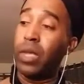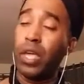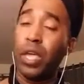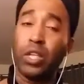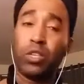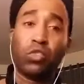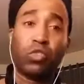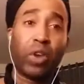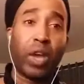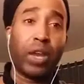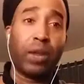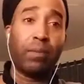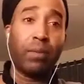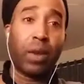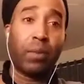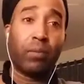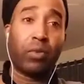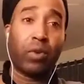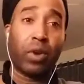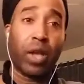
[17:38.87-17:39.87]
and try to
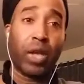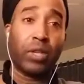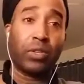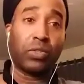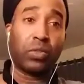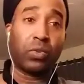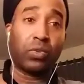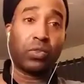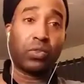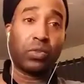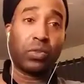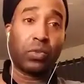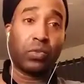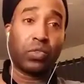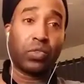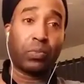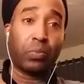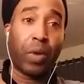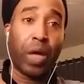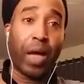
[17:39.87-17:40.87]
memorize those
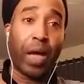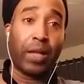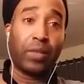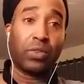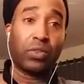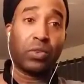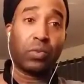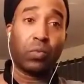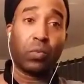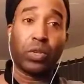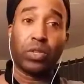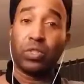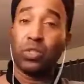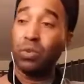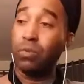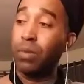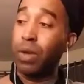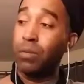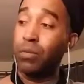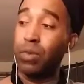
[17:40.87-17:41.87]
spots. Once
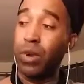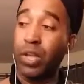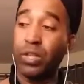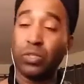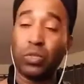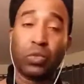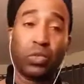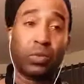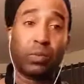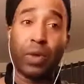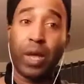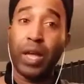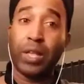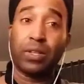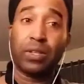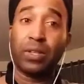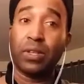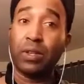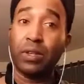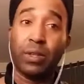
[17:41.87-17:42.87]
you memorize those spots,